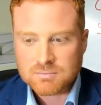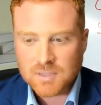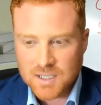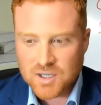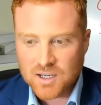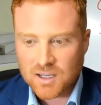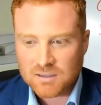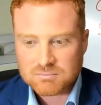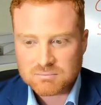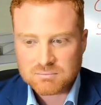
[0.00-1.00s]
isn't it?
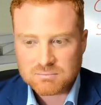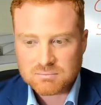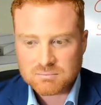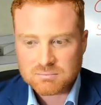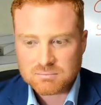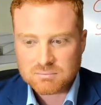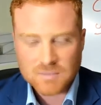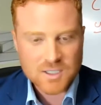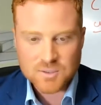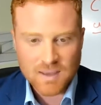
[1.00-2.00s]

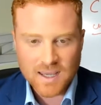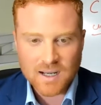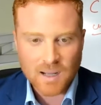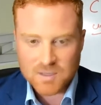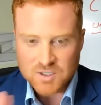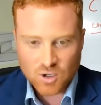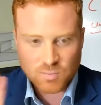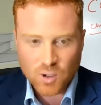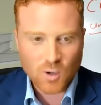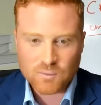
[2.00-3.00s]
It's made up. There's no
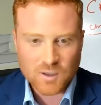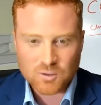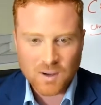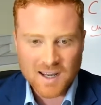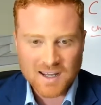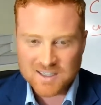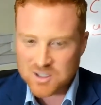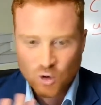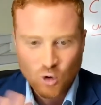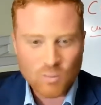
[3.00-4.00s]
perfect way, it's
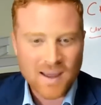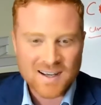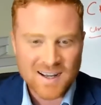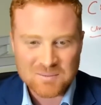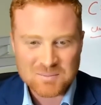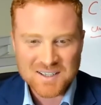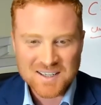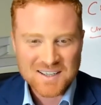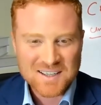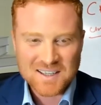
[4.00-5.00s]
all made up.
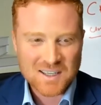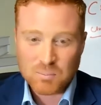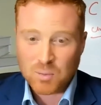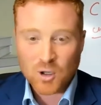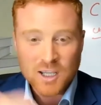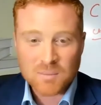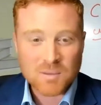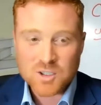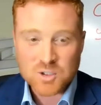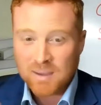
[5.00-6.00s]
Uh, body
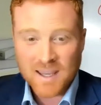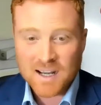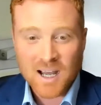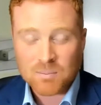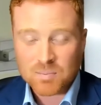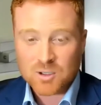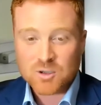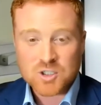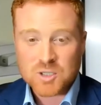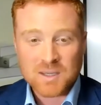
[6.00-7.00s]
image made up that
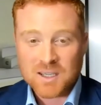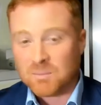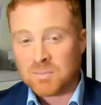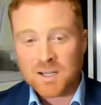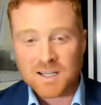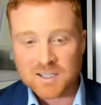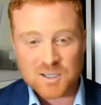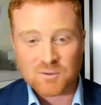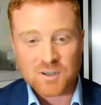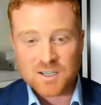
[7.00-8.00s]
used to be completely
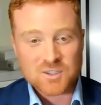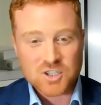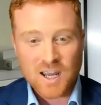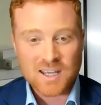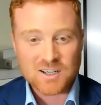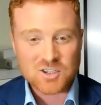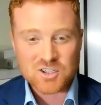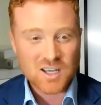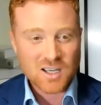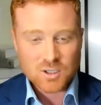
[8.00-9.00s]
different it's
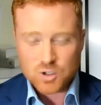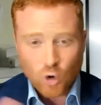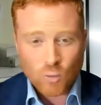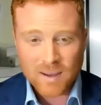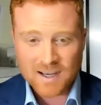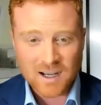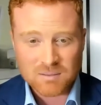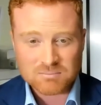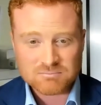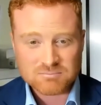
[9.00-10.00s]
changed it's all made
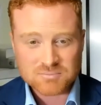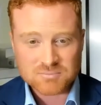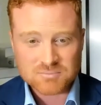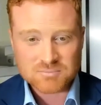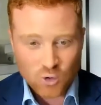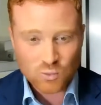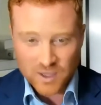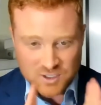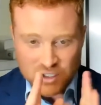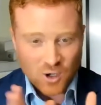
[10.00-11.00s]
up there's no
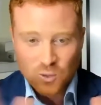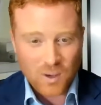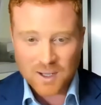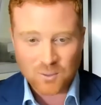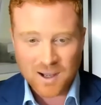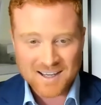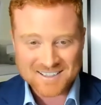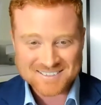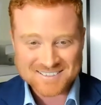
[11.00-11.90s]
there's no one way